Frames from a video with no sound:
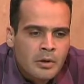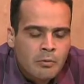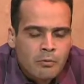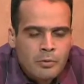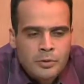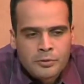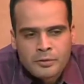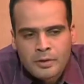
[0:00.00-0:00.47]

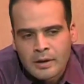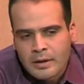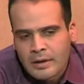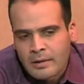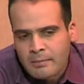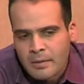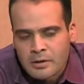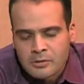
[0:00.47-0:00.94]
When you're talking
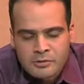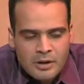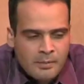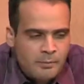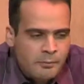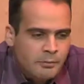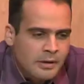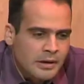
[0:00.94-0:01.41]
about
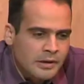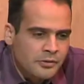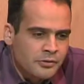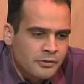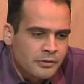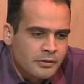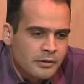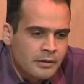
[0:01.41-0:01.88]
job
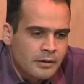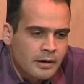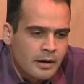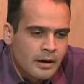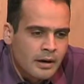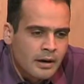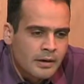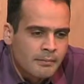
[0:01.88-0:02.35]
creation,
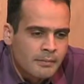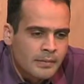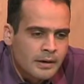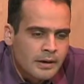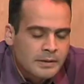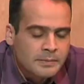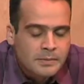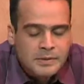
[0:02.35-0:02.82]

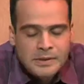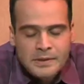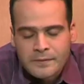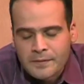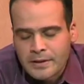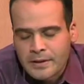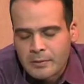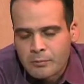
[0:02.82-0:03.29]

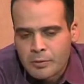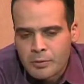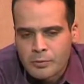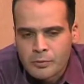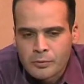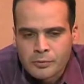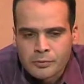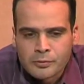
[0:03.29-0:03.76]
specifically with
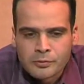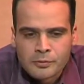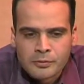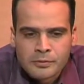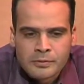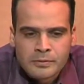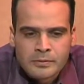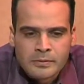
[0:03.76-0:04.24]
corner
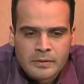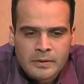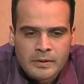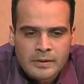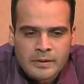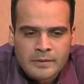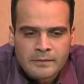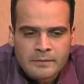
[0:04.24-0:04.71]
stores,
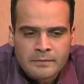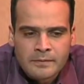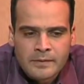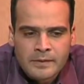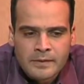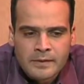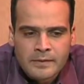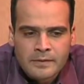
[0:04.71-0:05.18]
if
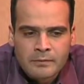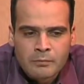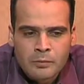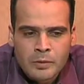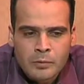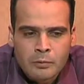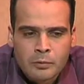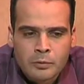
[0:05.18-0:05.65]

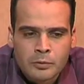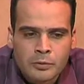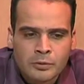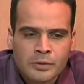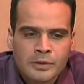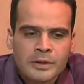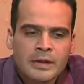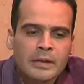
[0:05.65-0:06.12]
we would
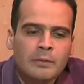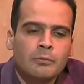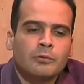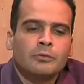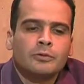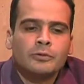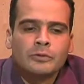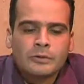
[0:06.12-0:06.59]
turn the
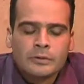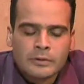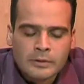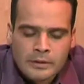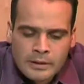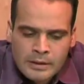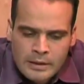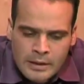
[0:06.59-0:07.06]
tables
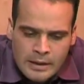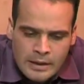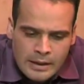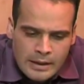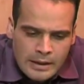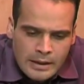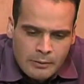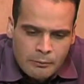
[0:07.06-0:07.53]

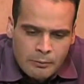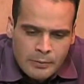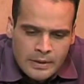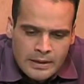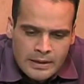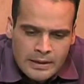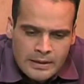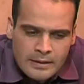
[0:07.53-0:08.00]
and
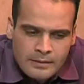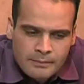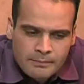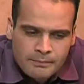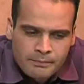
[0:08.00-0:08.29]
really